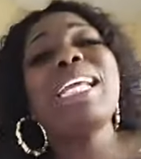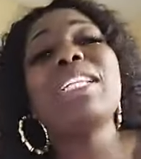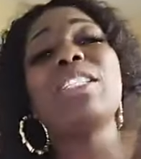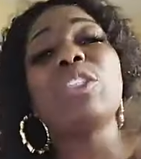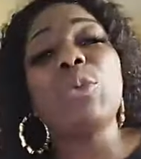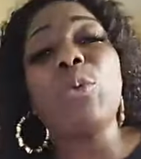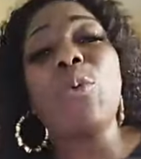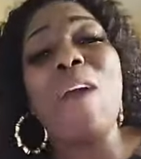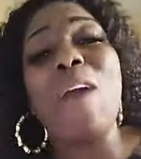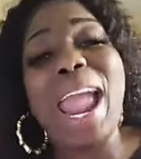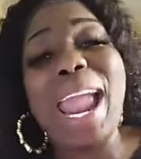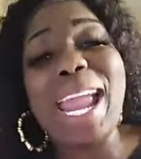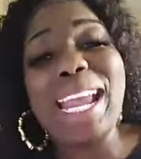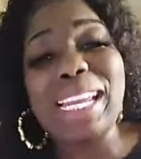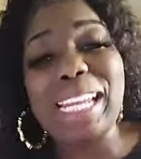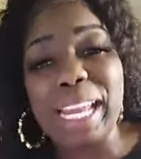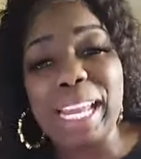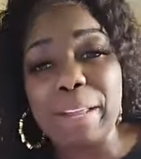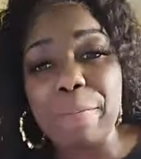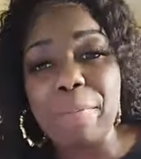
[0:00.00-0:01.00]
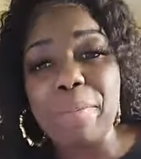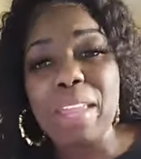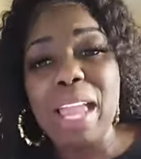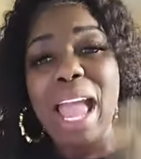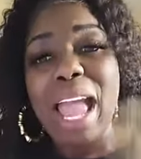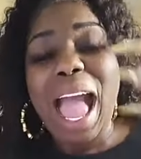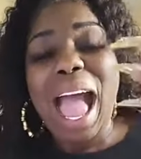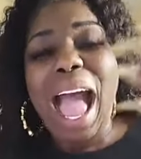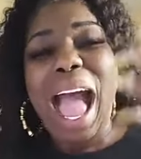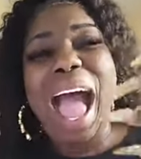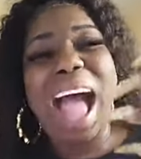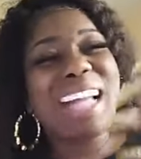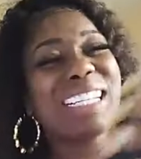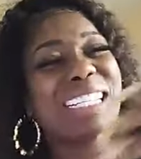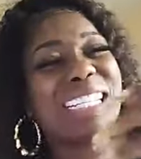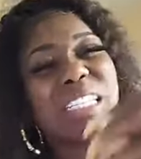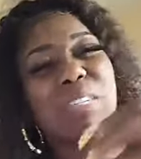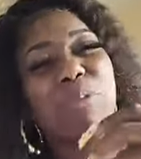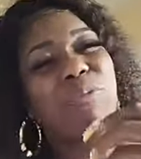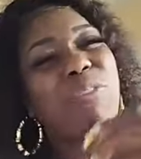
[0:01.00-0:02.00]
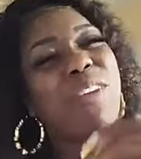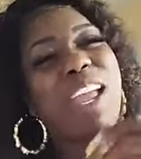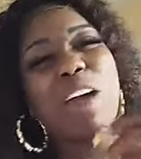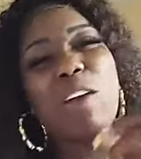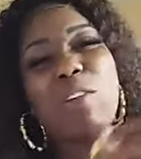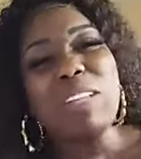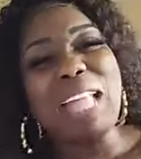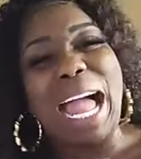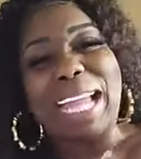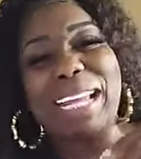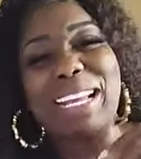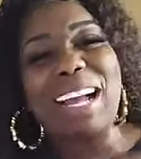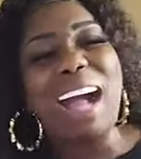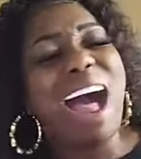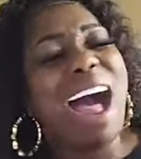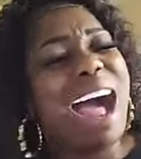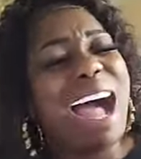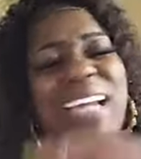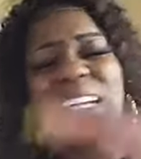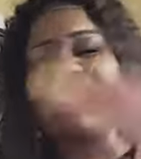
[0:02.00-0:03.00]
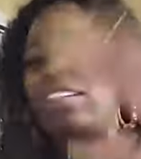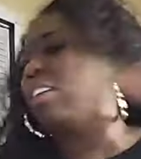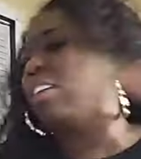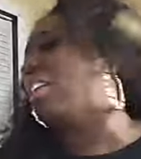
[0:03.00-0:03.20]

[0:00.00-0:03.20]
it's raining, I just feel like God,